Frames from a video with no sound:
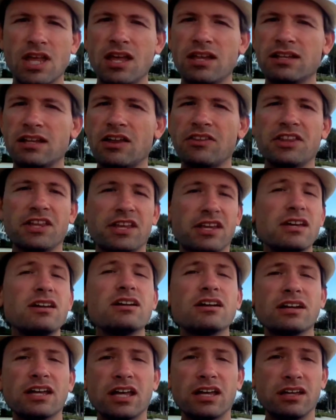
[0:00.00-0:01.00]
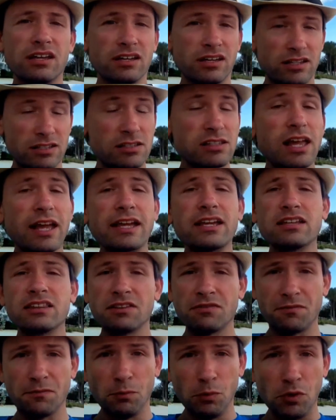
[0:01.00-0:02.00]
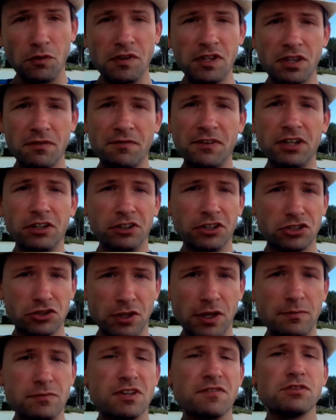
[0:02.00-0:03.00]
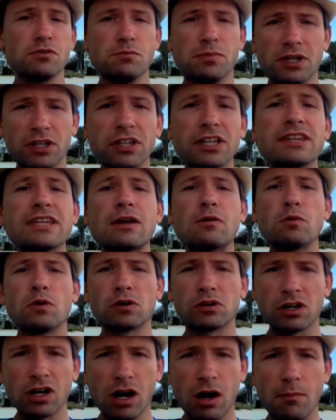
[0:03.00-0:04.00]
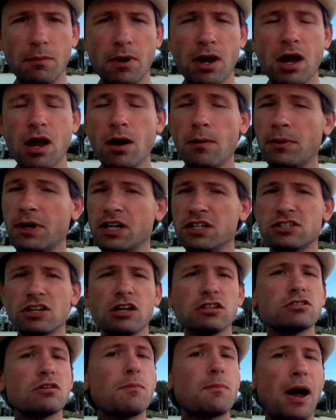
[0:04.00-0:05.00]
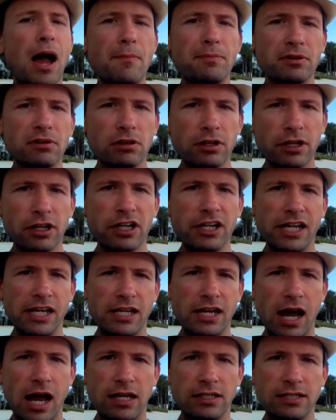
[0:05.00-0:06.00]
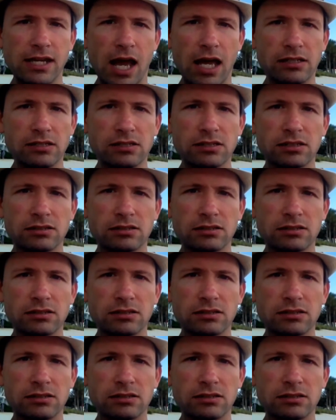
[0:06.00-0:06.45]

Now, the internet is like the movie The Field of Dreams. If you build it, they will come, but it's also a popularity contest.